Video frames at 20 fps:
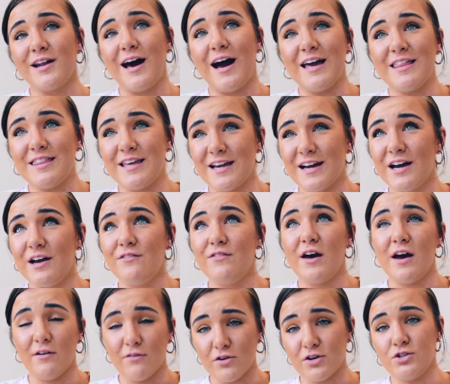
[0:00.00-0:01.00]
I think I have
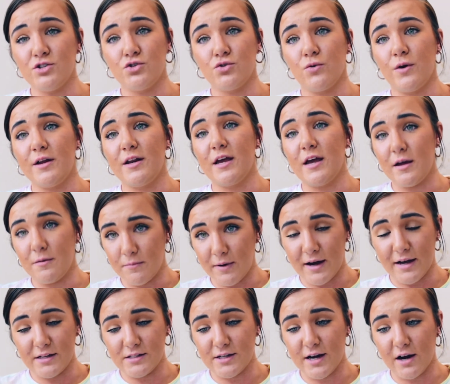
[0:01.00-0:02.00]
ever enjoyed in
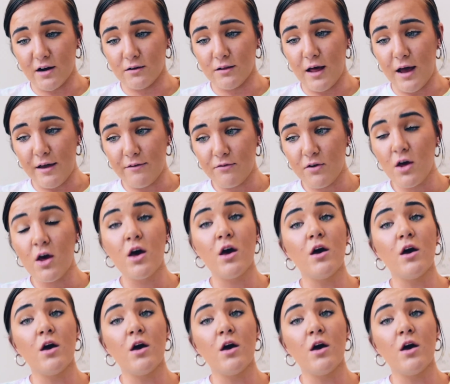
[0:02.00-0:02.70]
my entire life.